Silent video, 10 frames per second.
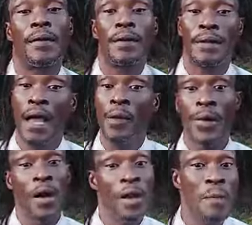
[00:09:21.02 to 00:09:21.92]
Now we
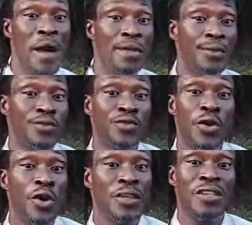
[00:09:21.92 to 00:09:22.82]
all about do
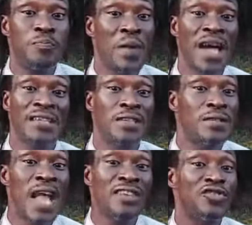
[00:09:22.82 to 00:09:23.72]
so this past
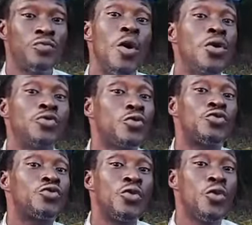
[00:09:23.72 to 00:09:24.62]
last month or
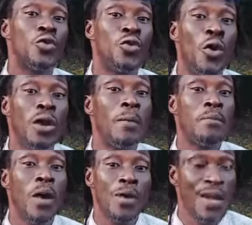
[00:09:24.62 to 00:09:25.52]
so, all them
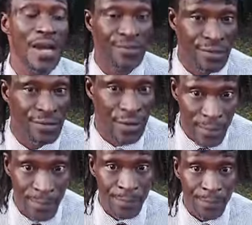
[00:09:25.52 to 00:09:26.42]
bloggers them.
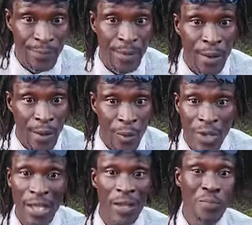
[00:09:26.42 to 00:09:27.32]

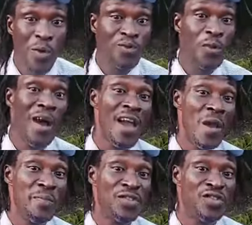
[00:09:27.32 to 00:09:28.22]
We had a post about
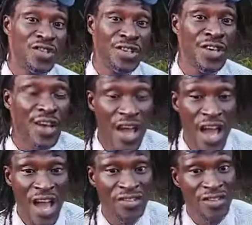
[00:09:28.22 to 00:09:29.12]
APC,
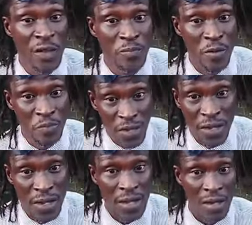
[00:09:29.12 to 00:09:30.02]
SLPP,
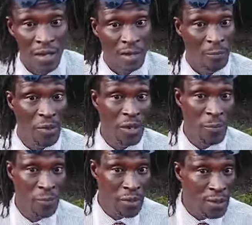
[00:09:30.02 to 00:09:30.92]

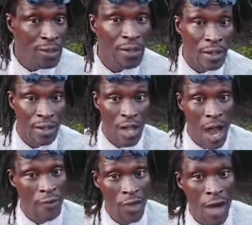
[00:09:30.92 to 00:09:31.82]
PDP,
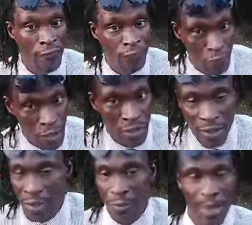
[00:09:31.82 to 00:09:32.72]
REFP.
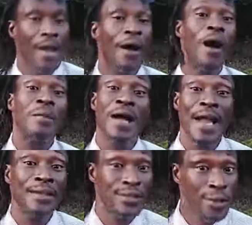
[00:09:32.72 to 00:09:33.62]
Well, all man
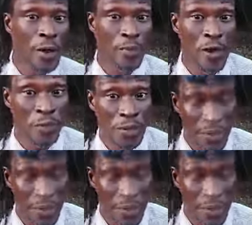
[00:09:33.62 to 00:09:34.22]
gets young PP.